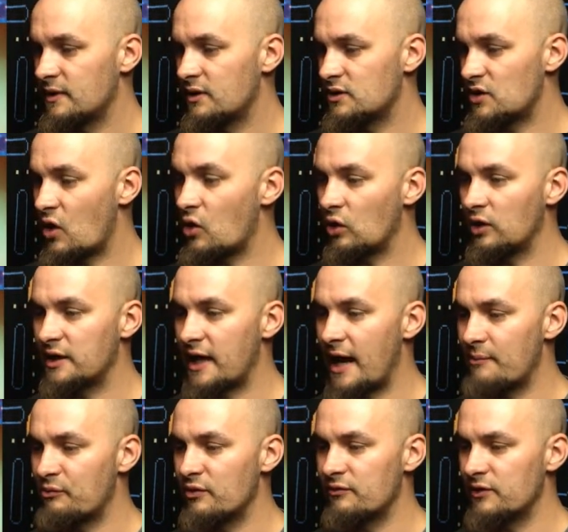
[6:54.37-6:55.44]
toggle
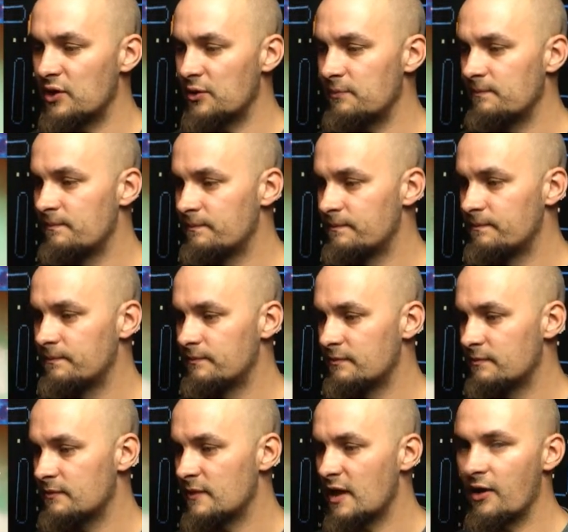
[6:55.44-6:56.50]
camera view.
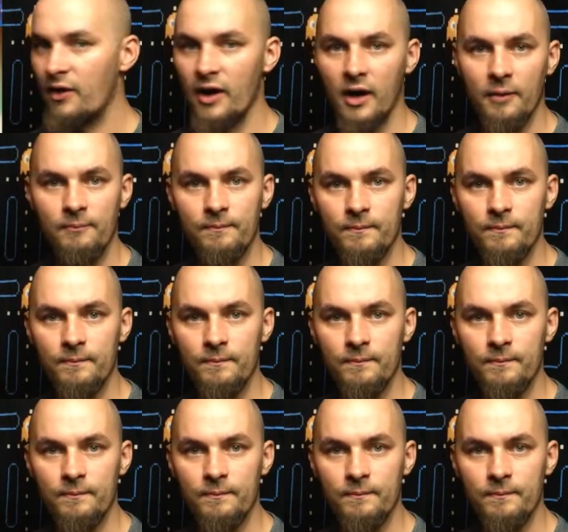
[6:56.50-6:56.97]
There we are.